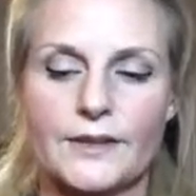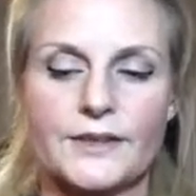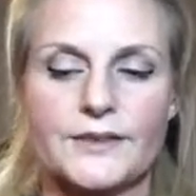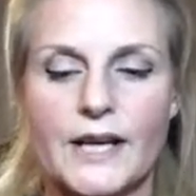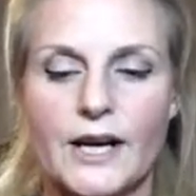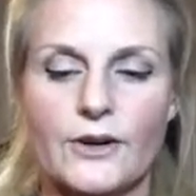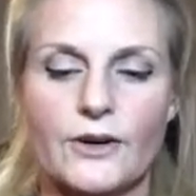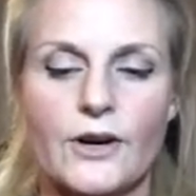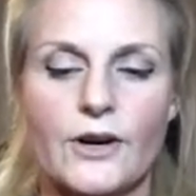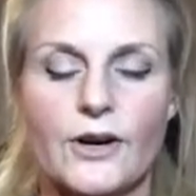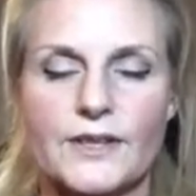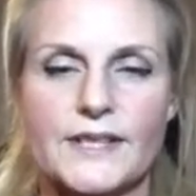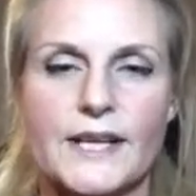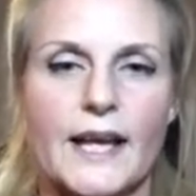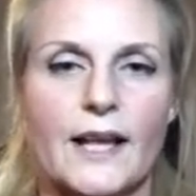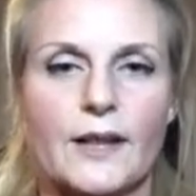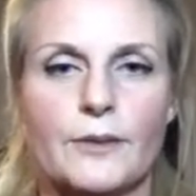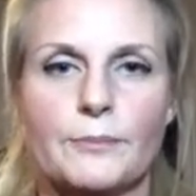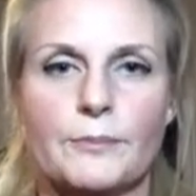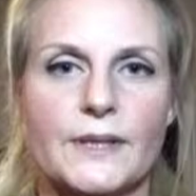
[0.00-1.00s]
And the tarot cards
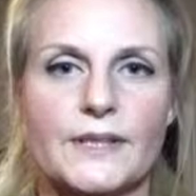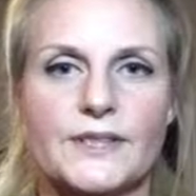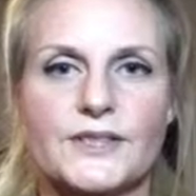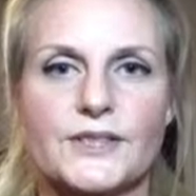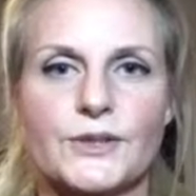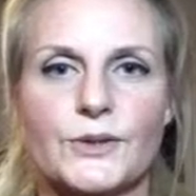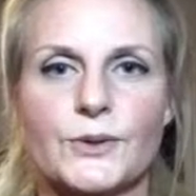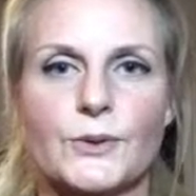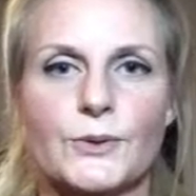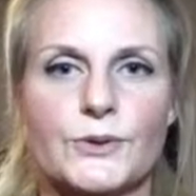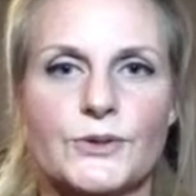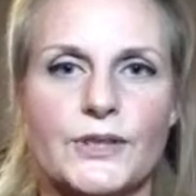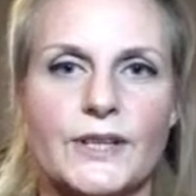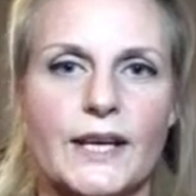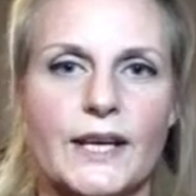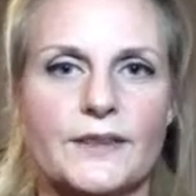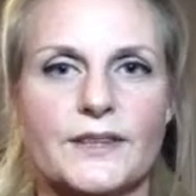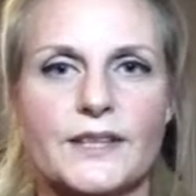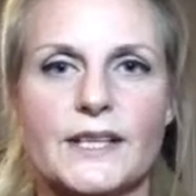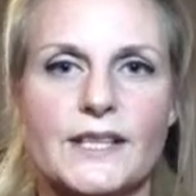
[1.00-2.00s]
help me to
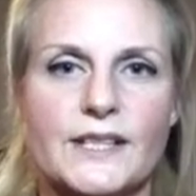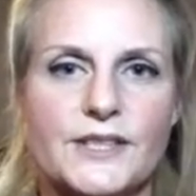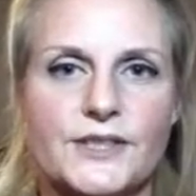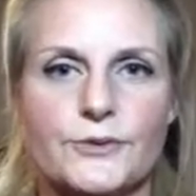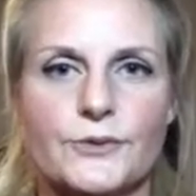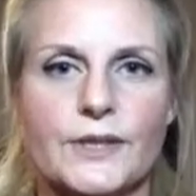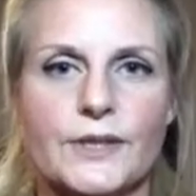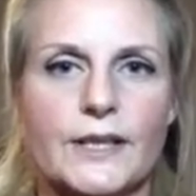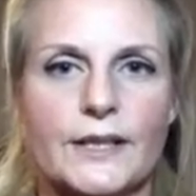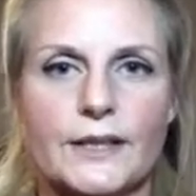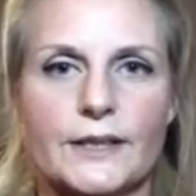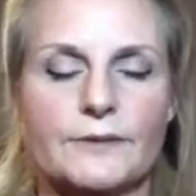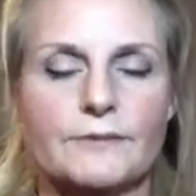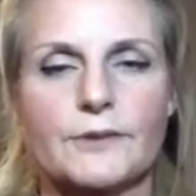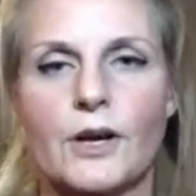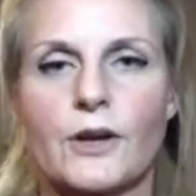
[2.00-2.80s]
get the history